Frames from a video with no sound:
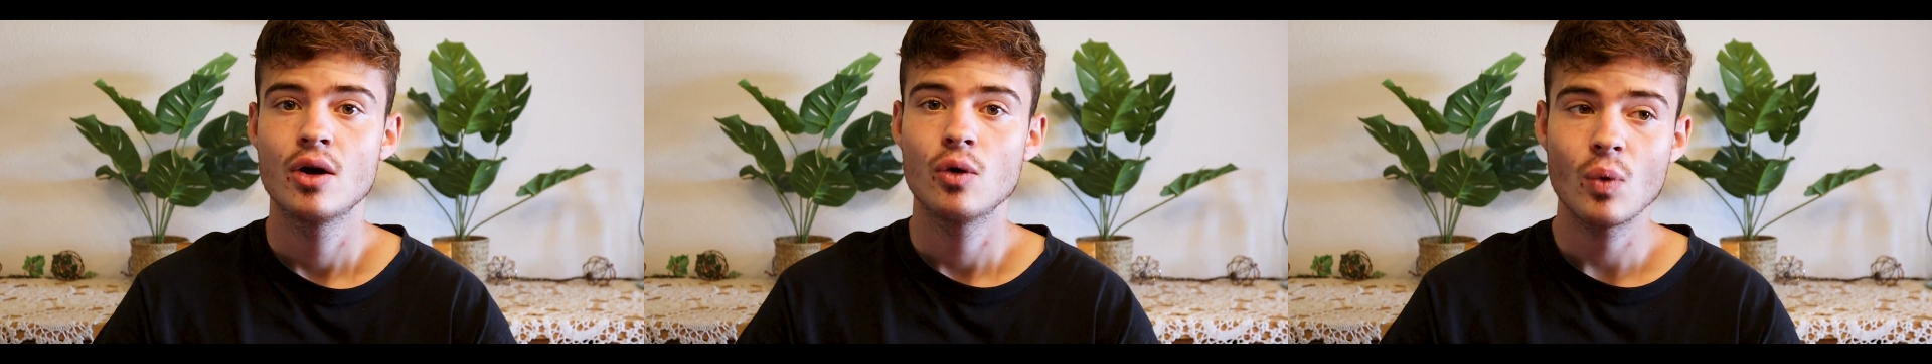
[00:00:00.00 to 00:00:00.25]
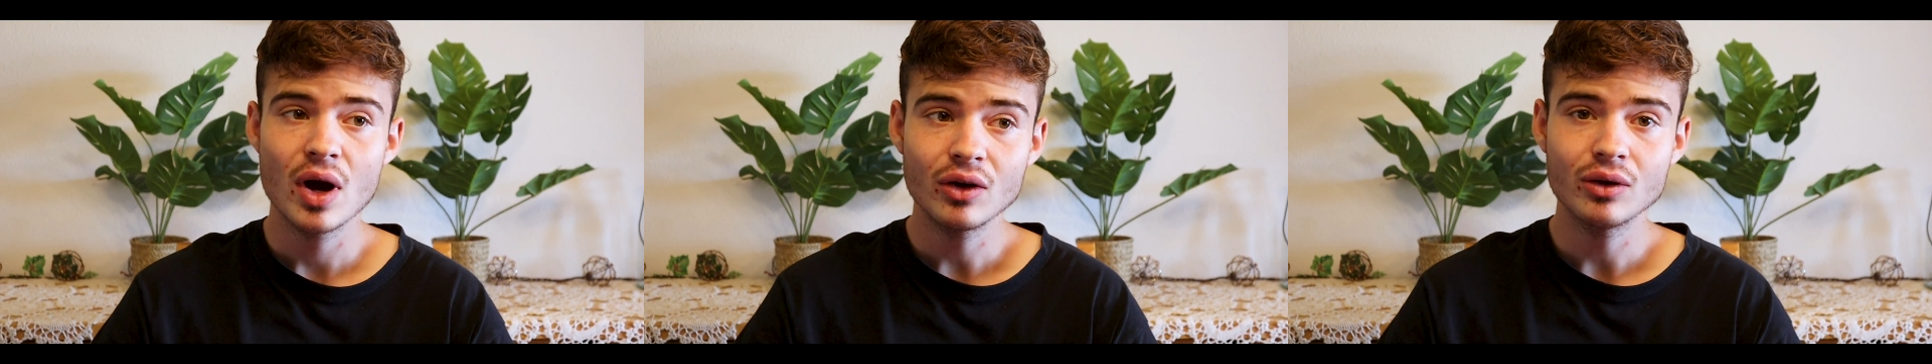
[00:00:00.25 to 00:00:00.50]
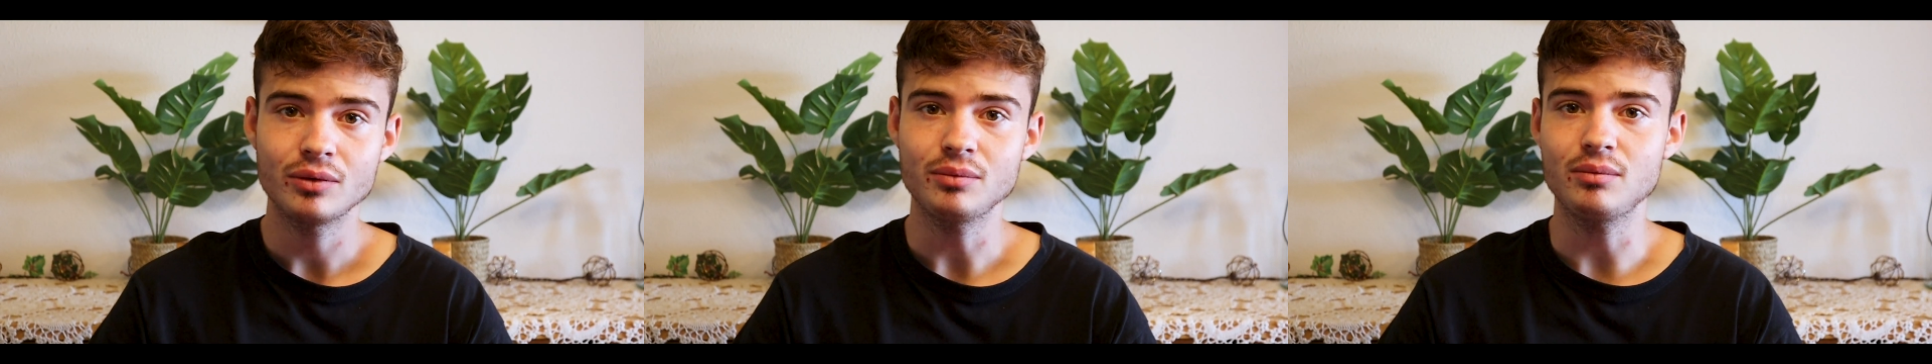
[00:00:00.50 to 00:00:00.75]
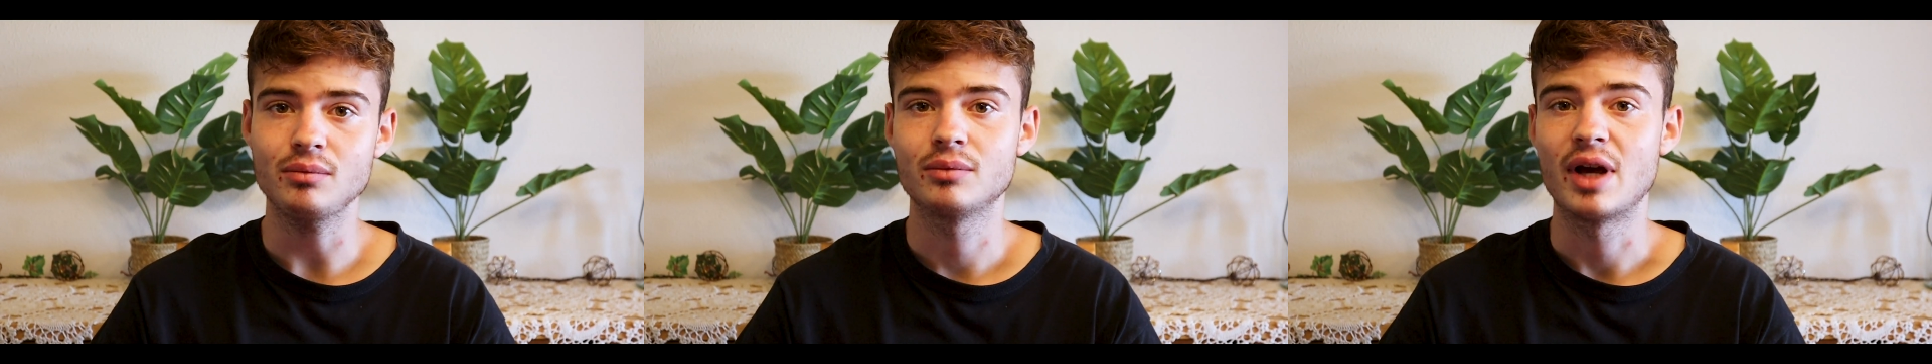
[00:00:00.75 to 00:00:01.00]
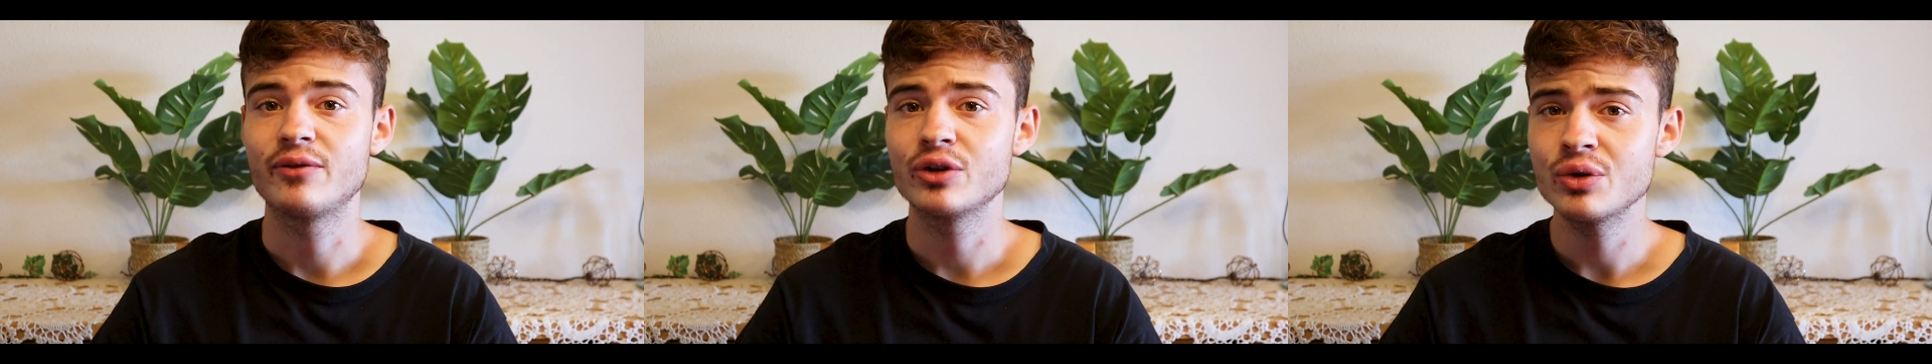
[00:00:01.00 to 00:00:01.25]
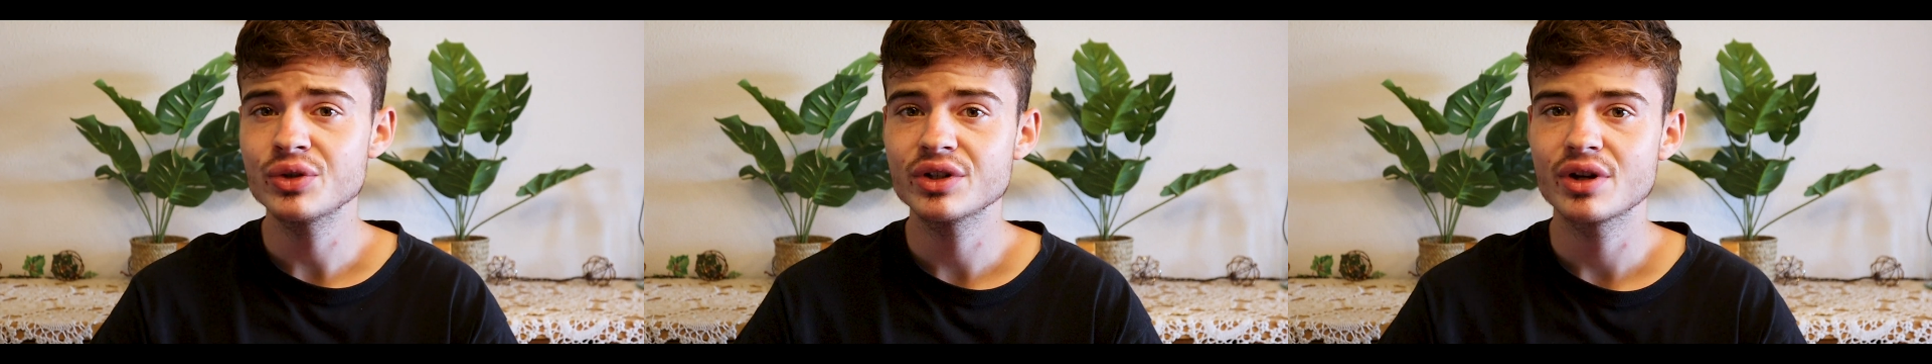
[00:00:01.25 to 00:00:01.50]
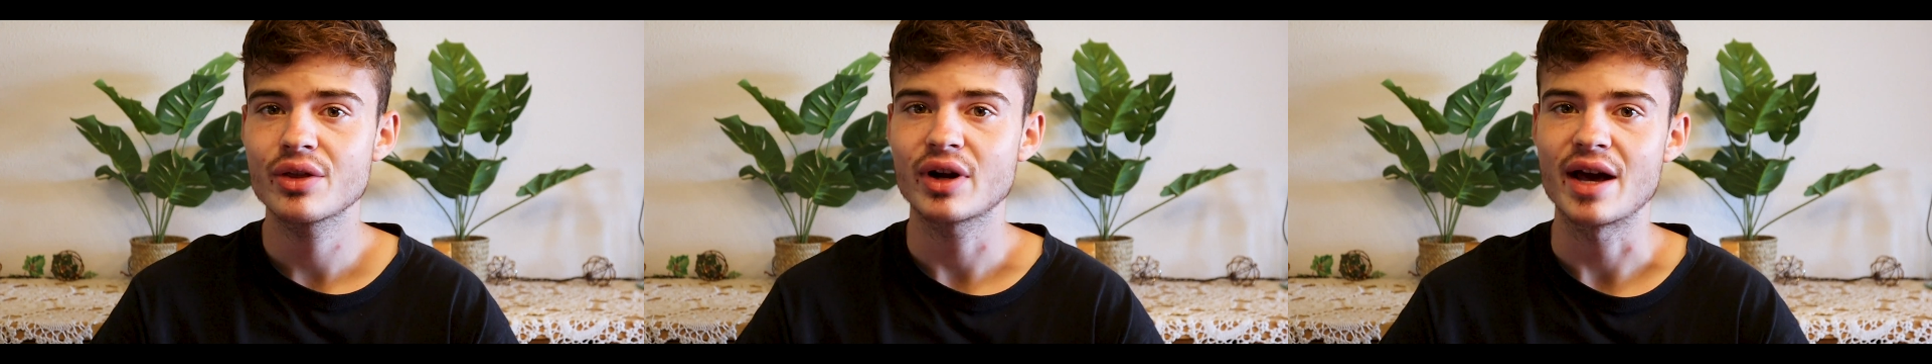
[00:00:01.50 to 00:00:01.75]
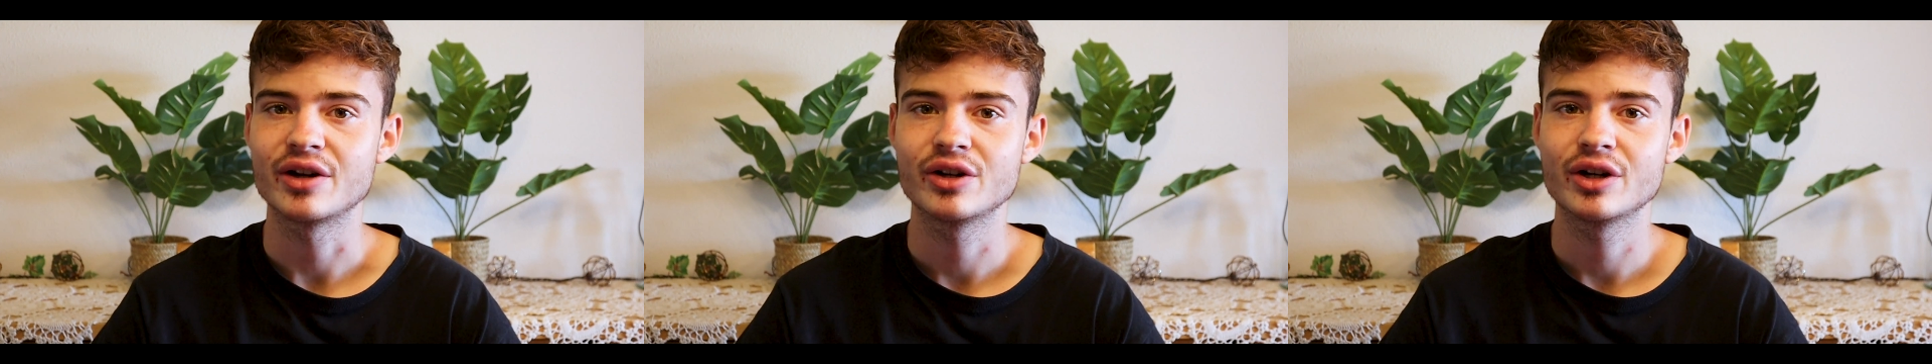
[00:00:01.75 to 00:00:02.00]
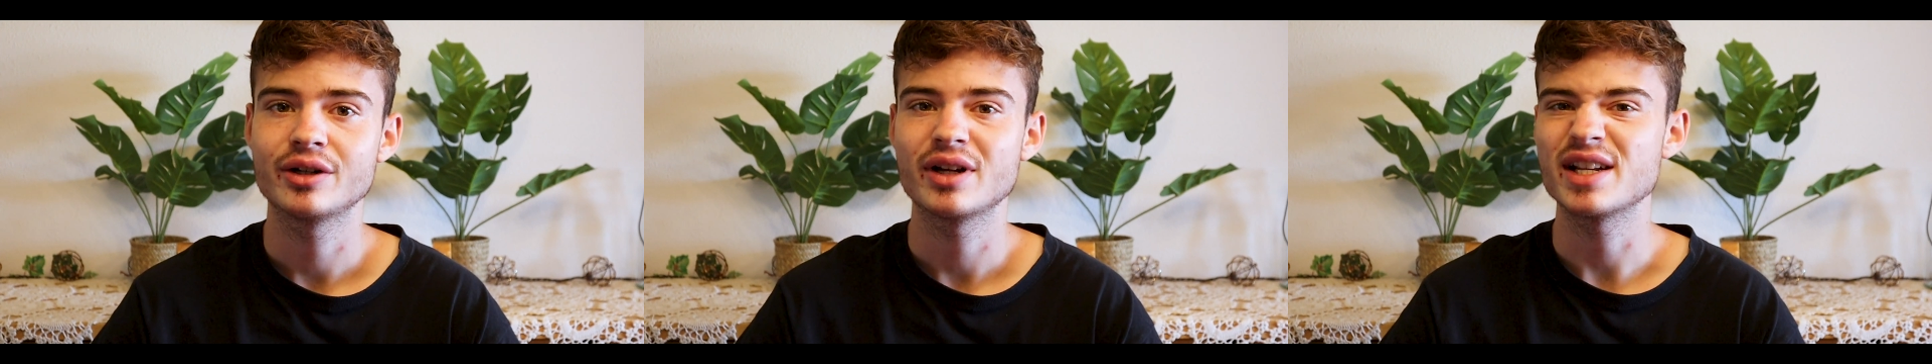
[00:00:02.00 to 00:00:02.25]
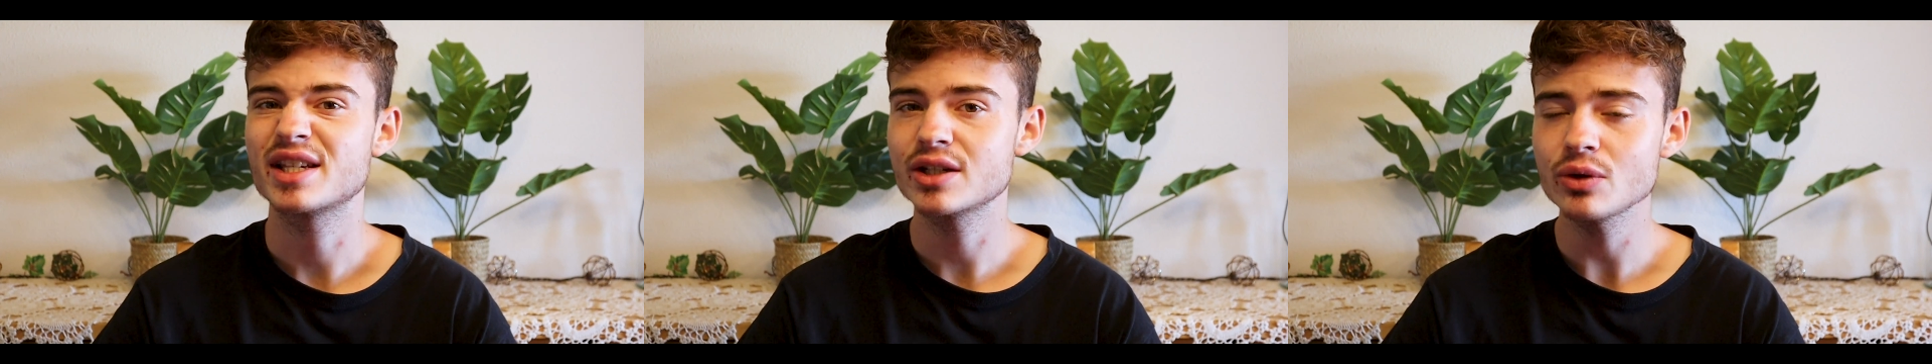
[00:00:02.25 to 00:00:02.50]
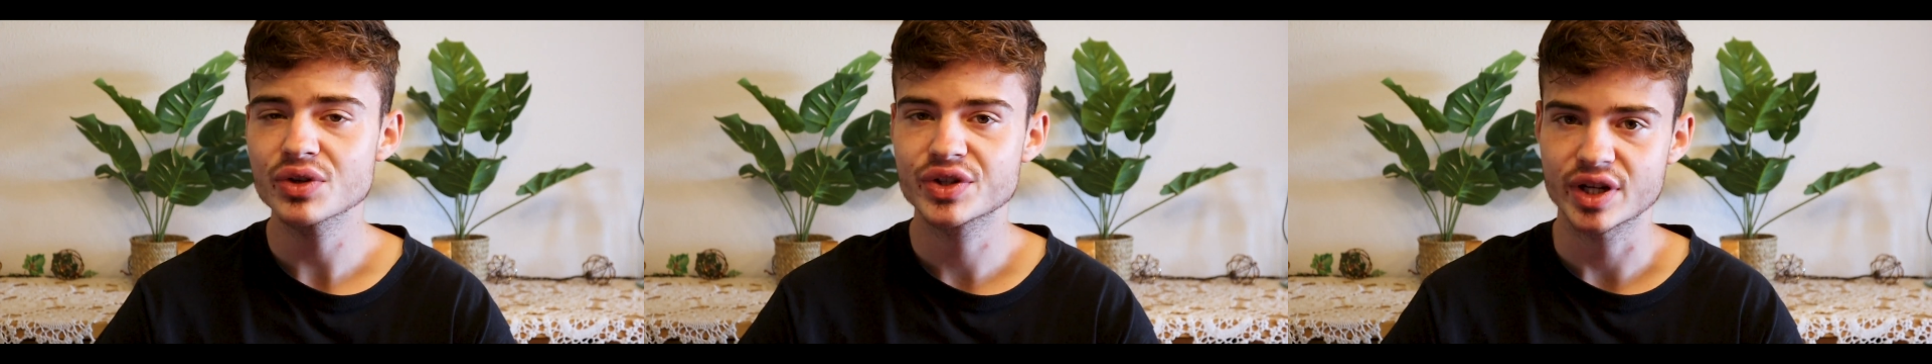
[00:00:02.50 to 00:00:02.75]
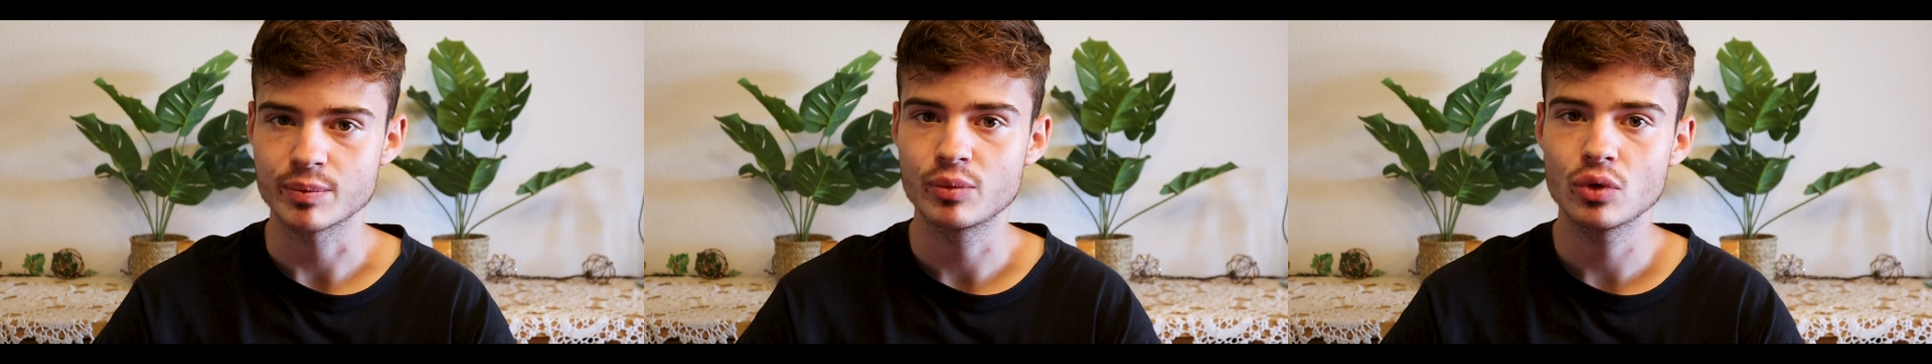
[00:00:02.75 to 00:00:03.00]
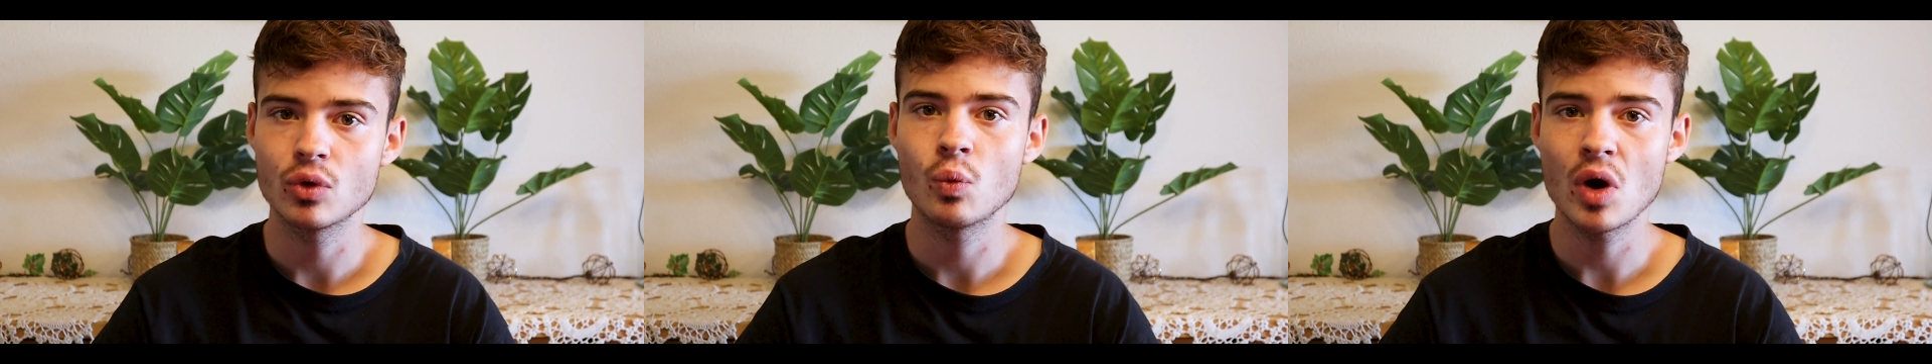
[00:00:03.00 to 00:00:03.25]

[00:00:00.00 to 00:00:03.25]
Well, if you're using another editor, it's still simple.